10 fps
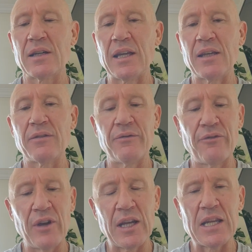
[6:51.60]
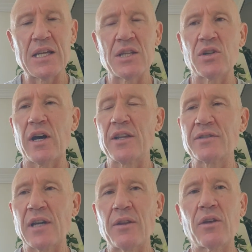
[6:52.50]
inconvenience. I had to
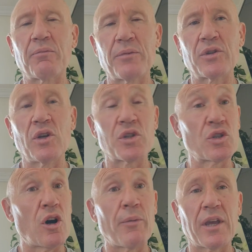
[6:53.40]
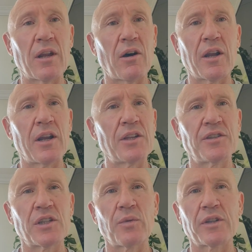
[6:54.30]
stay. The surgeon told me, I need
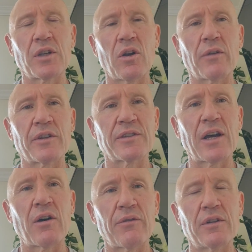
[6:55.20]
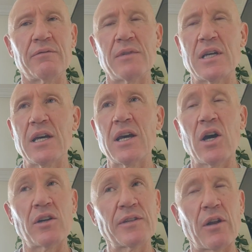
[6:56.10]
6 weeks of your life to stay off it.
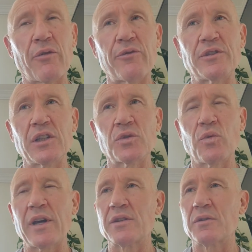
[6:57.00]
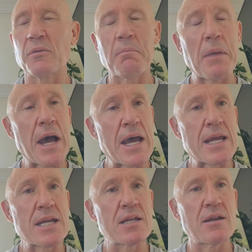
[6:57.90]
Stayed off it for 6 weeks.
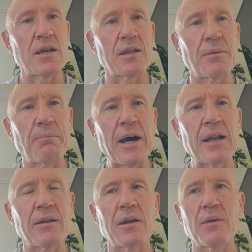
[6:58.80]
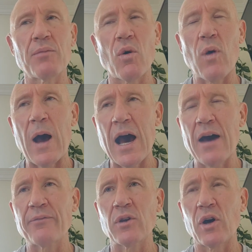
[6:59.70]
Pain in the butt. But
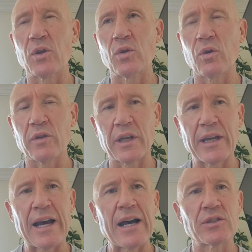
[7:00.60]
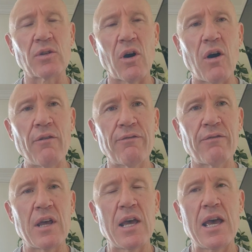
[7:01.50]
after I took the cast off
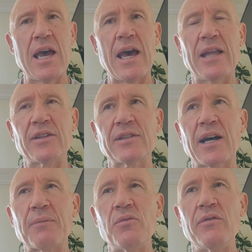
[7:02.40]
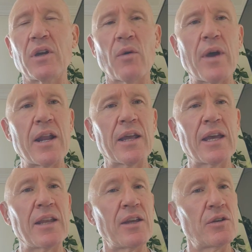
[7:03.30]
and started moving around
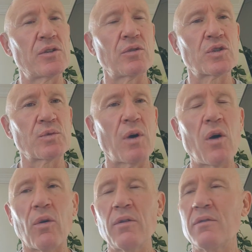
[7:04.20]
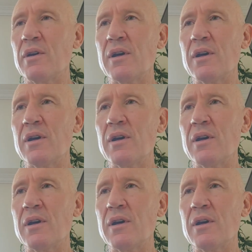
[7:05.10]
again, yeah, it's still swollen,